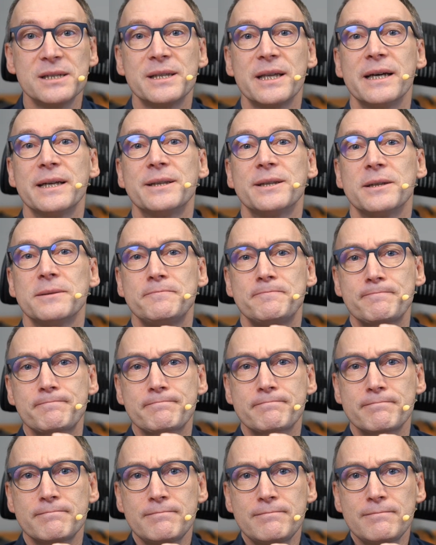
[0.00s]
is that
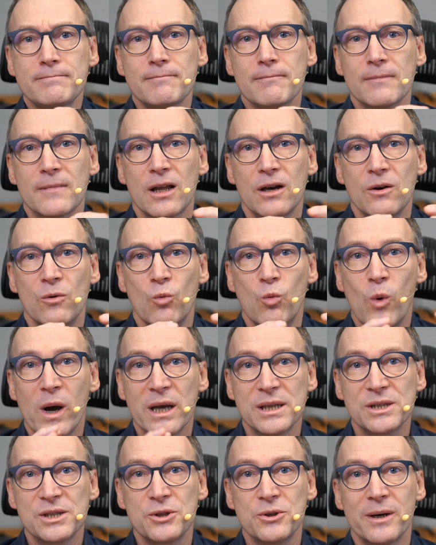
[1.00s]

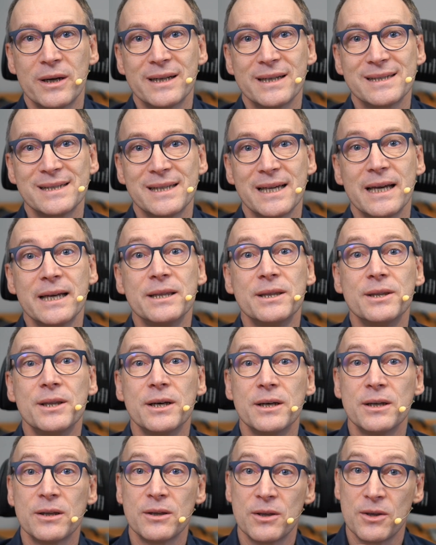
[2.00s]
once you understand
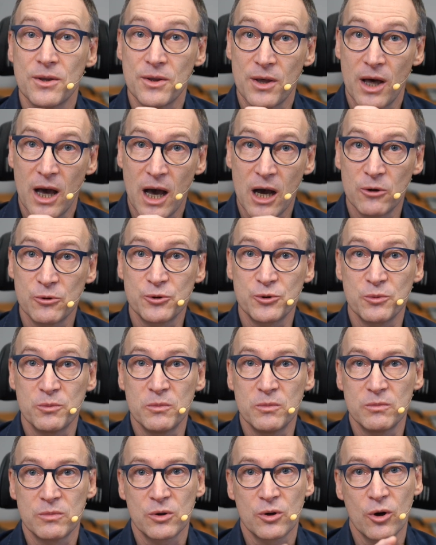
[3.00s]
how
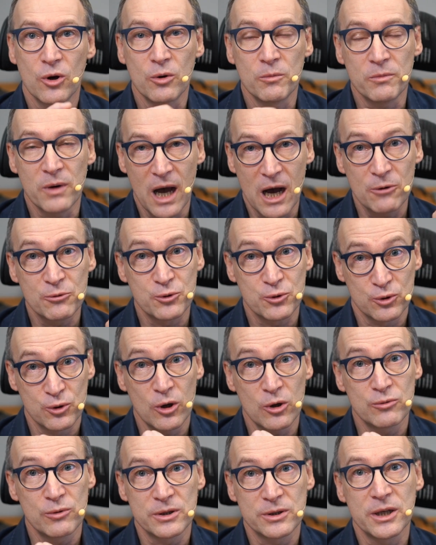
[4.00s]
to
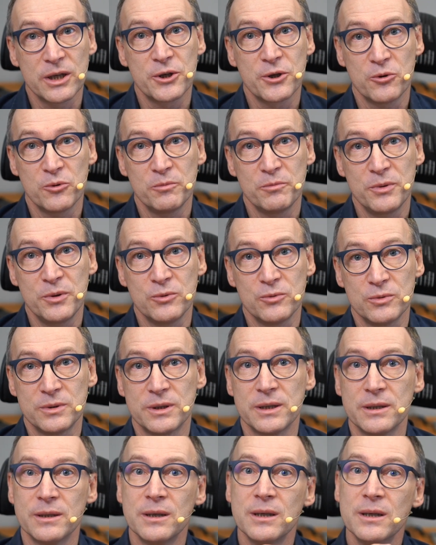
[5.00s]
correctly
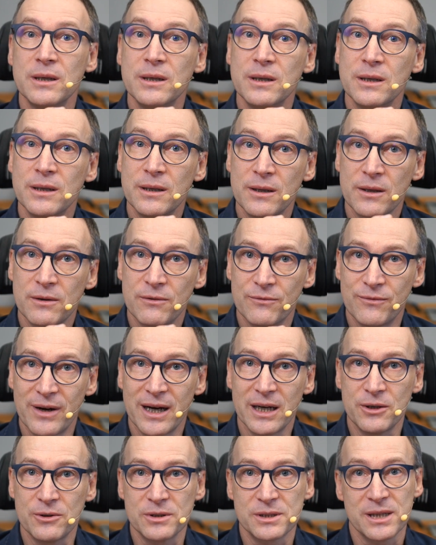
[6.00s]
compute
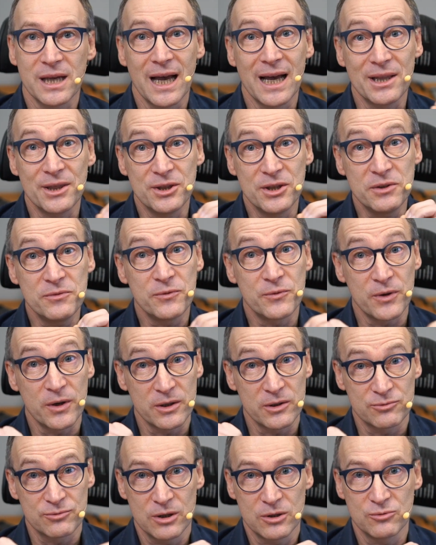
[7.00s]
values at
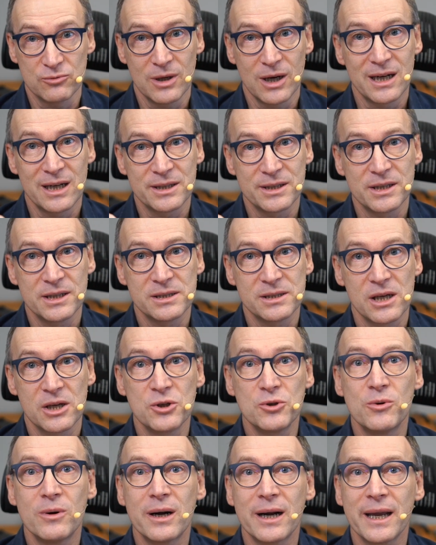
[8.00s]
different granularities,
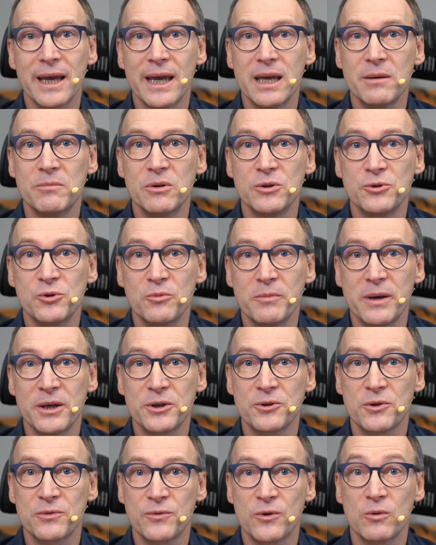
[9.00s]
you are able to
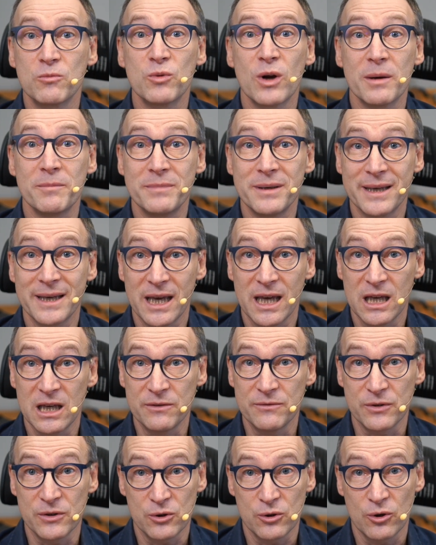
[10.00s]
make your formula behave